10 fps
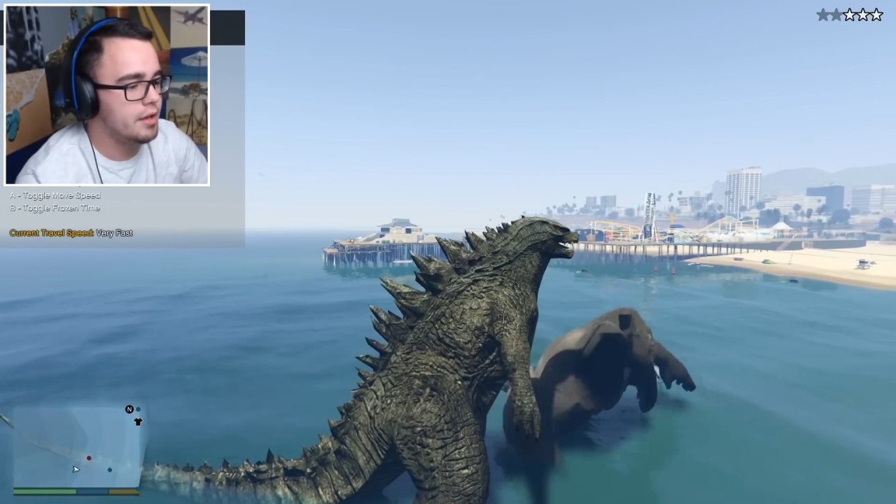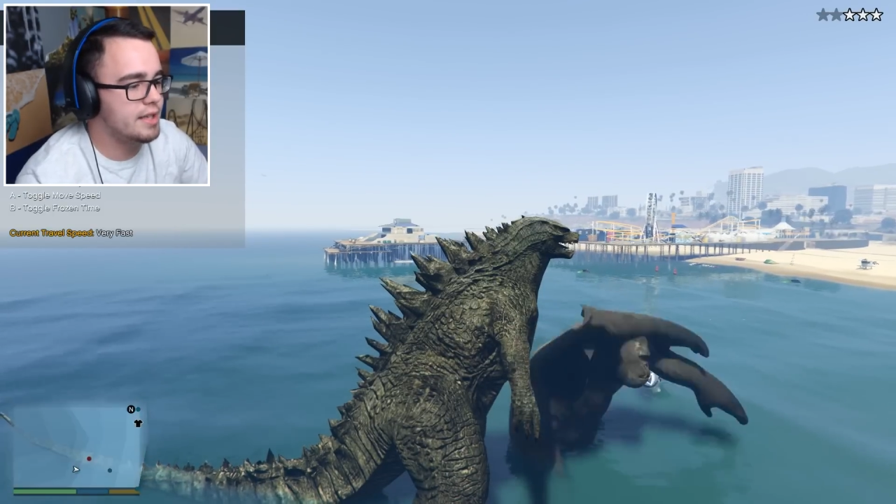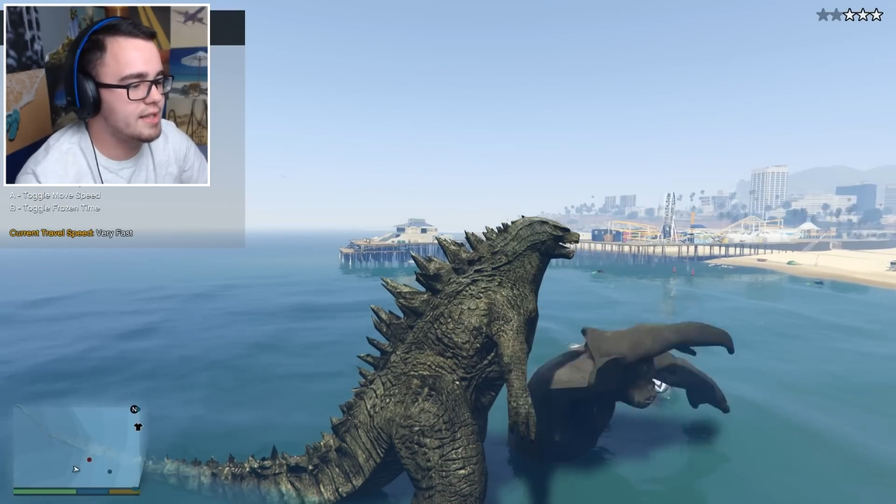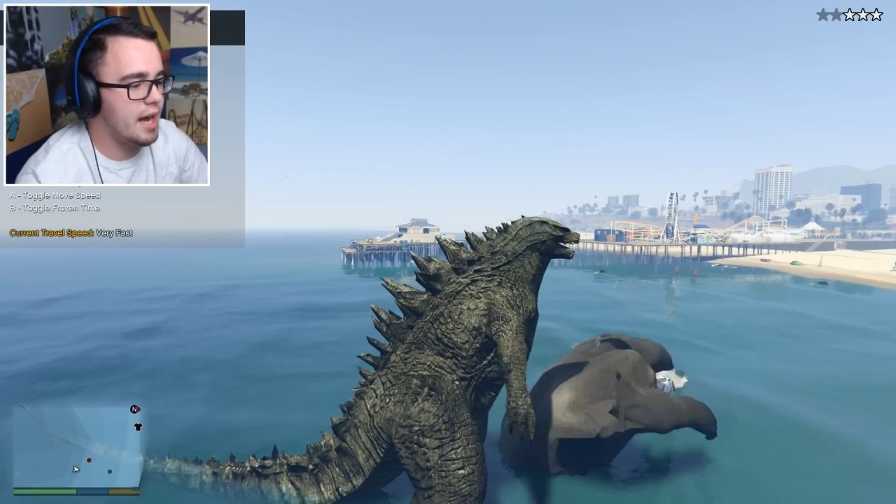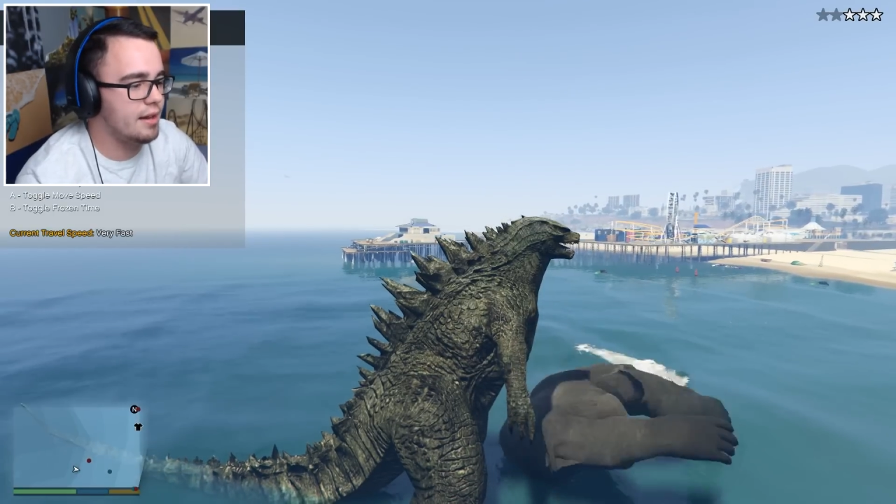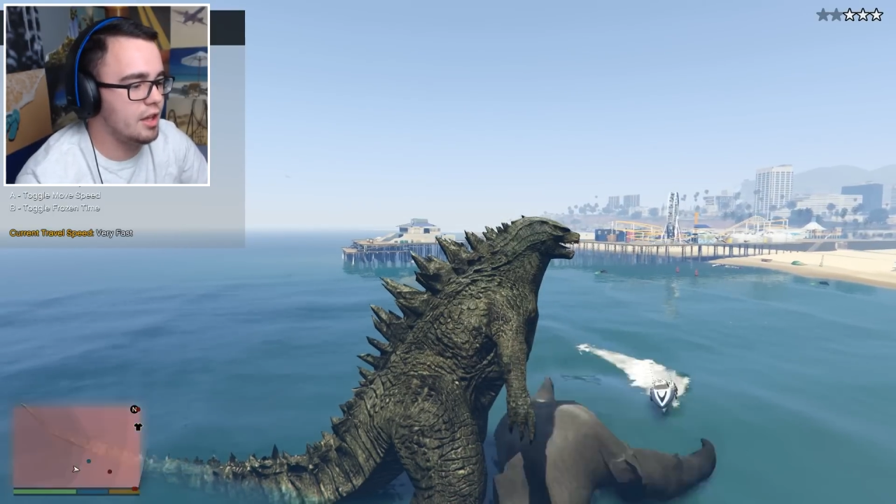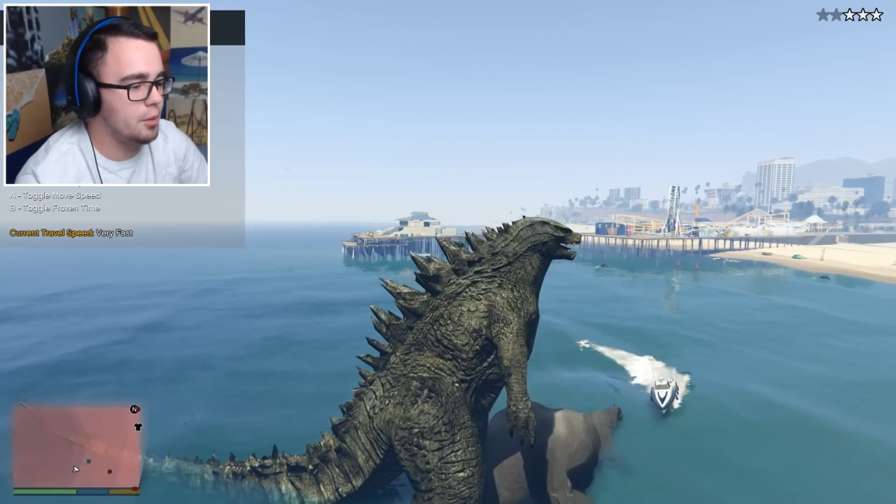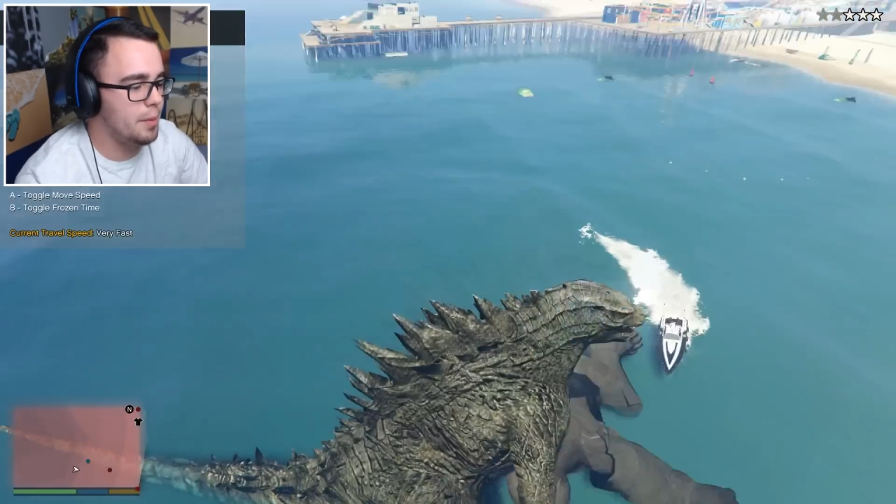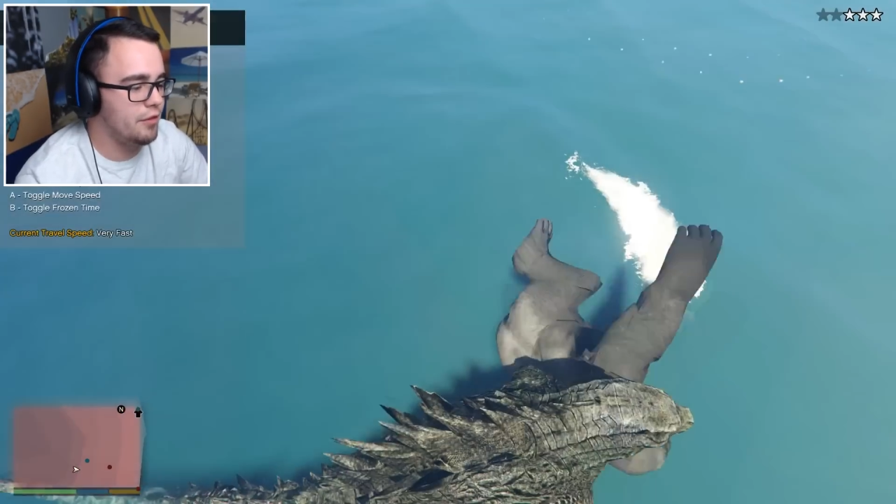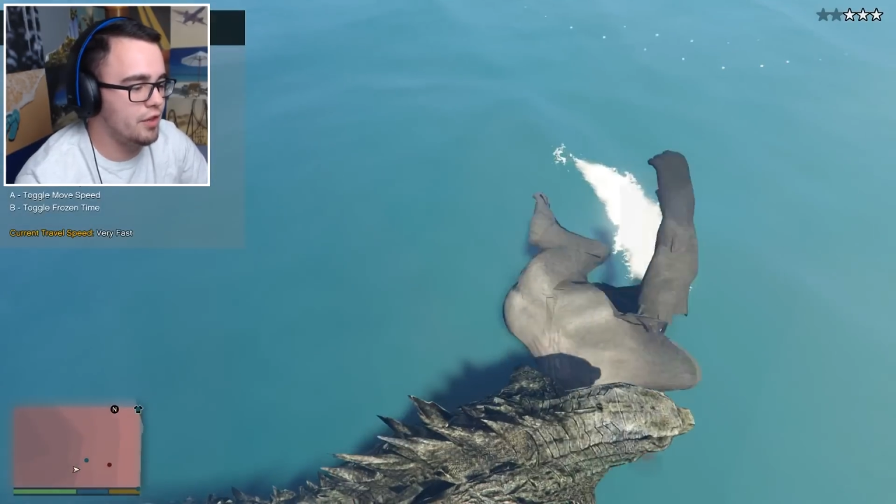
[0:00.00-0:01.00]
He's got a
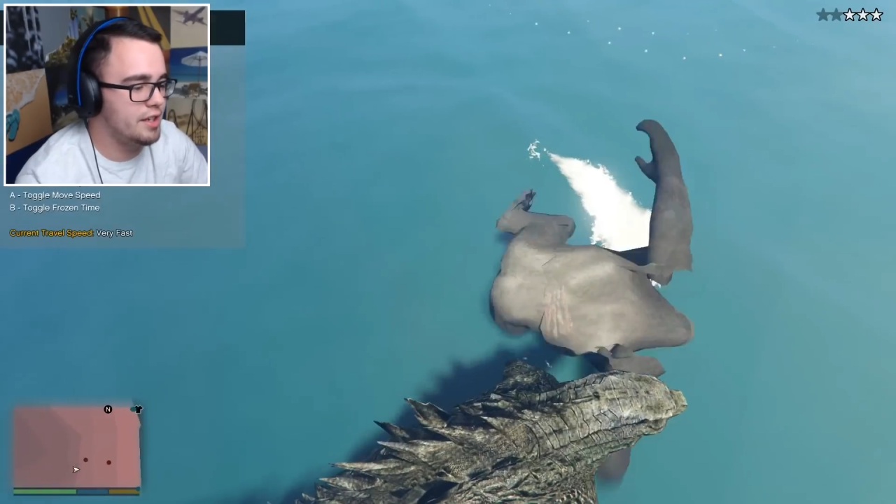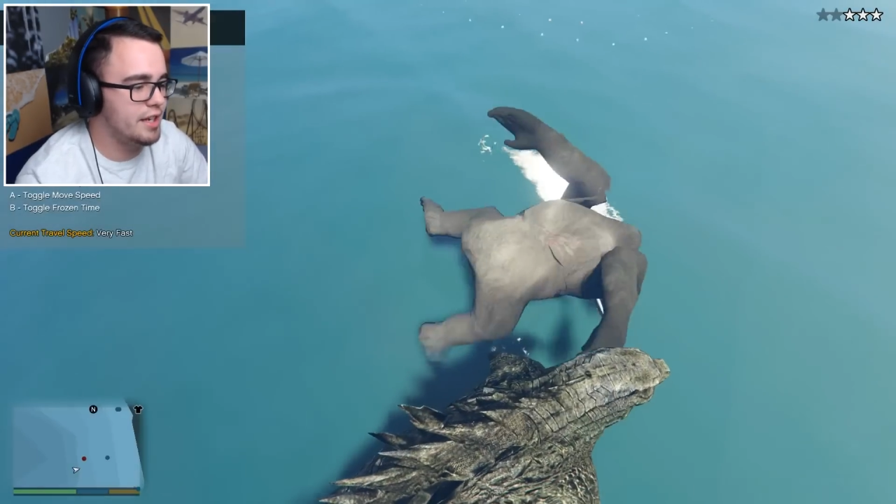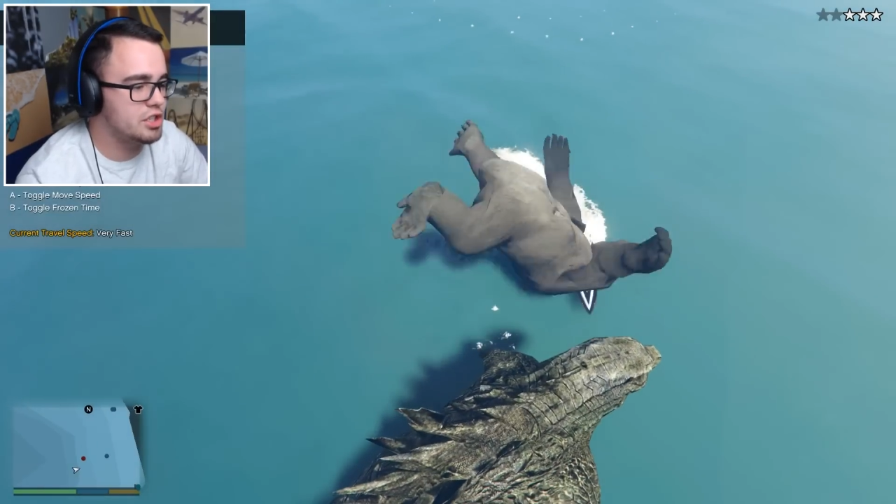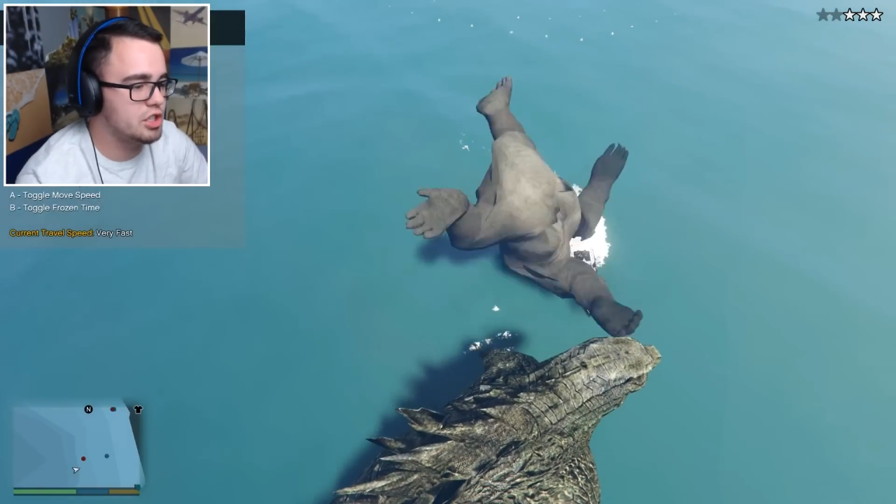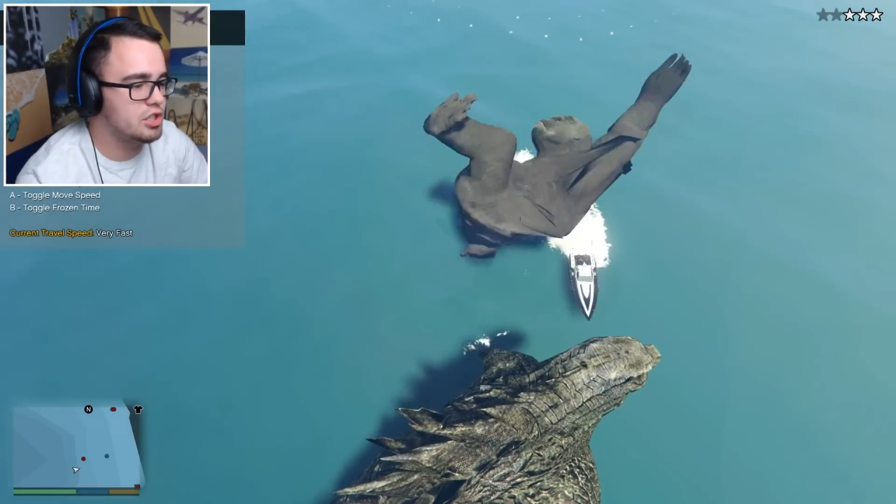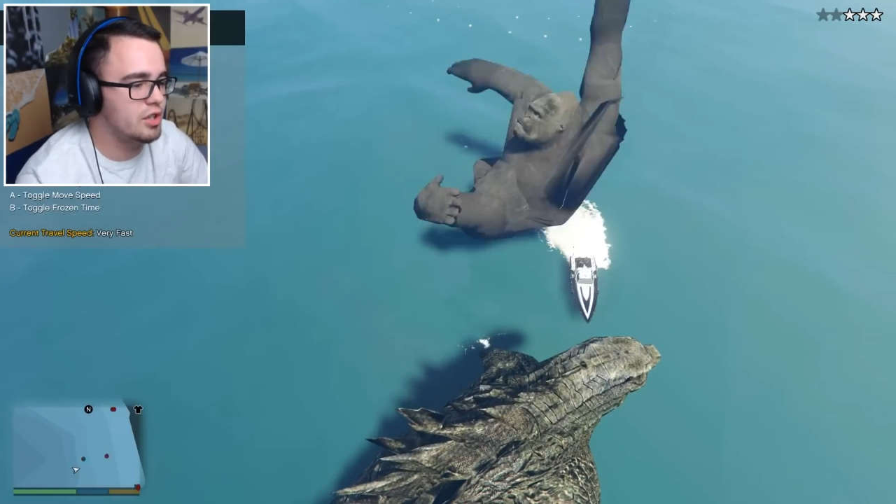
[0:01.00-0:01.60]
little bit of an addiction